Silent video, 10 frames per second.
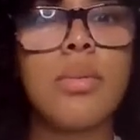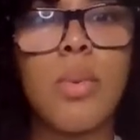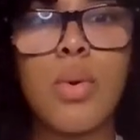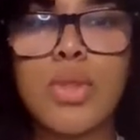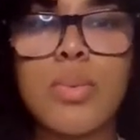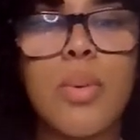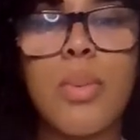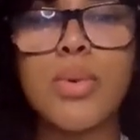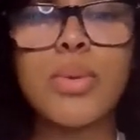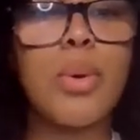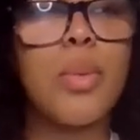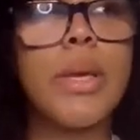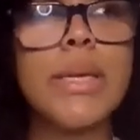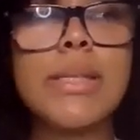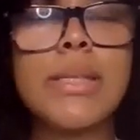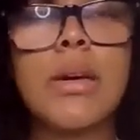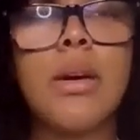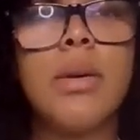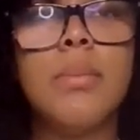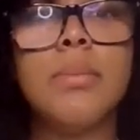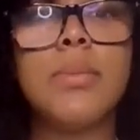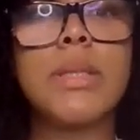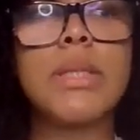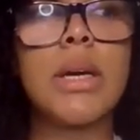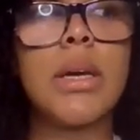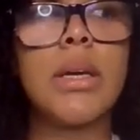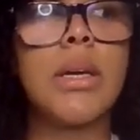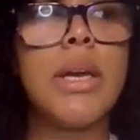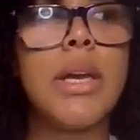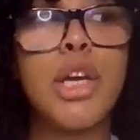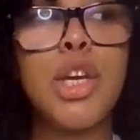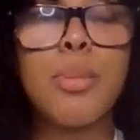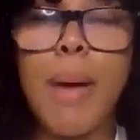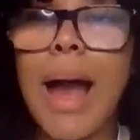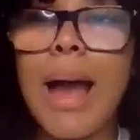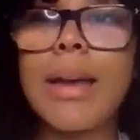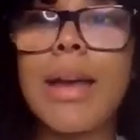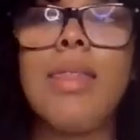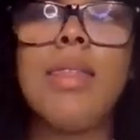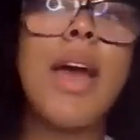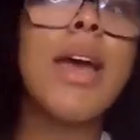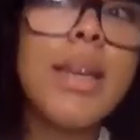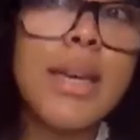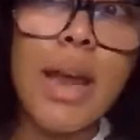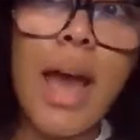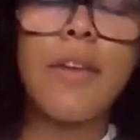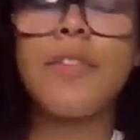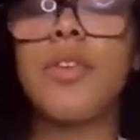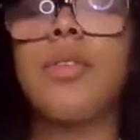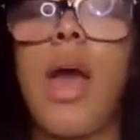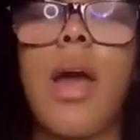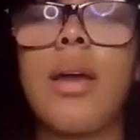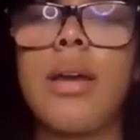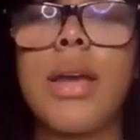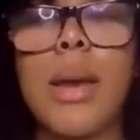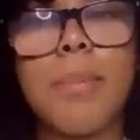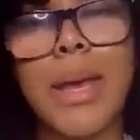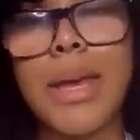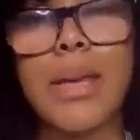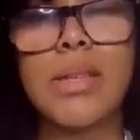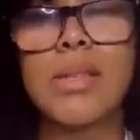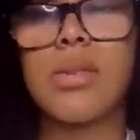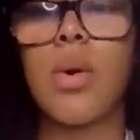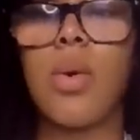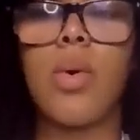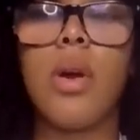multiple weeks, to hear back, and then after that get paid. So,